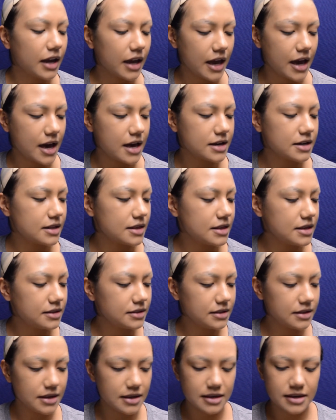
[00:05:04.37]
And
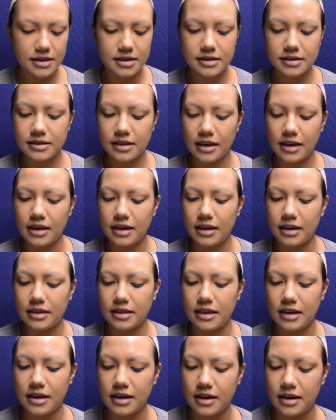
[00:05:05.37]
this is
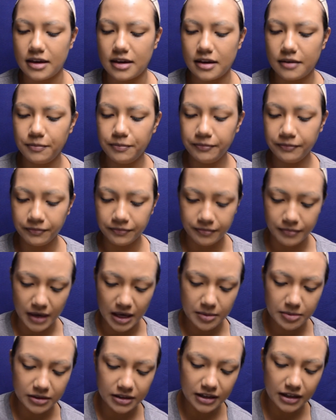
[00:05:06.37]
the
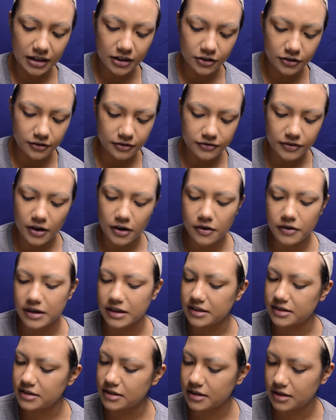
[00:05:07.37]
Maybelline Nouveau
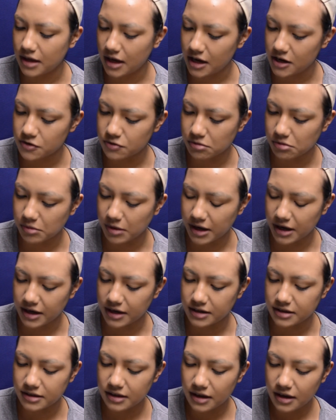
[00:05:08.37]
Instant Age
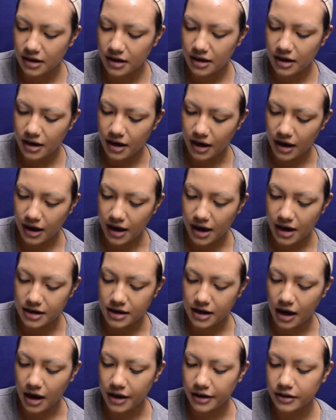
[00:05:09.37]
Rewind, and
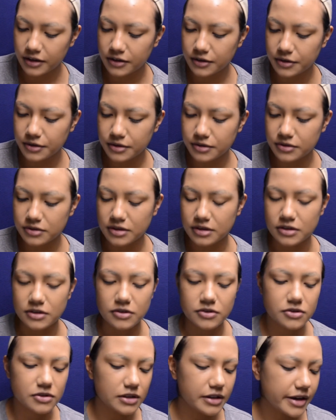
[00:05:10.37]
I use the
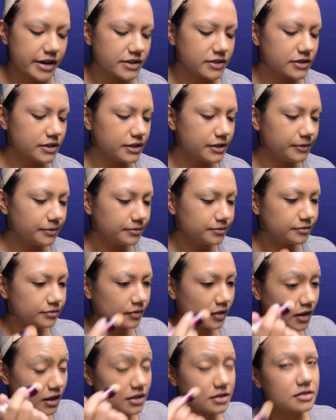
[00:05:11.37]
neutralizer.
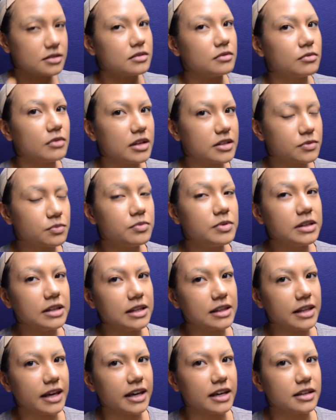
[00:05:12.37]
It's really
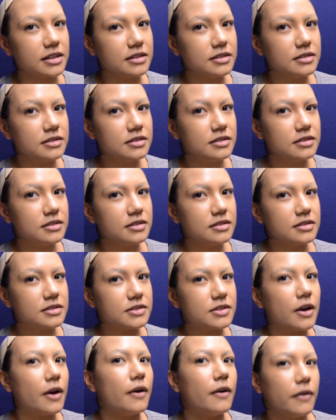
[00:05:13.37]
light,
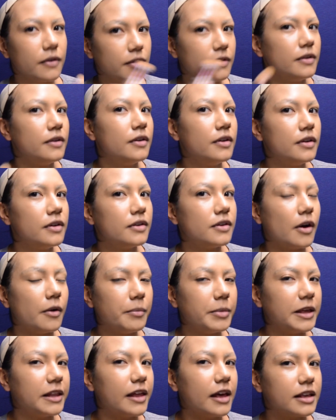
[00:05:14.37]
so don't
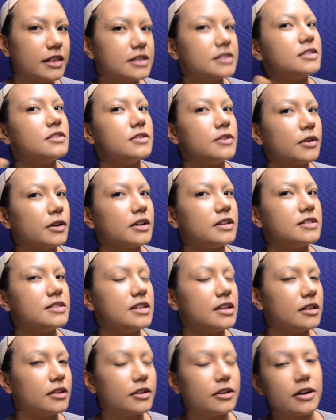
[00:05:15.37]
be like, this is your
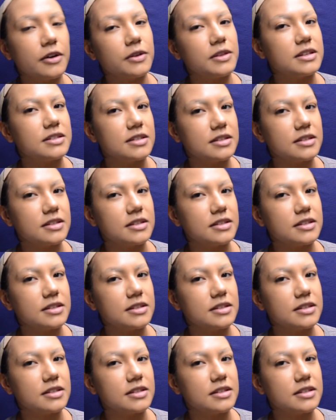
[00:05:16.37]
concealer. No,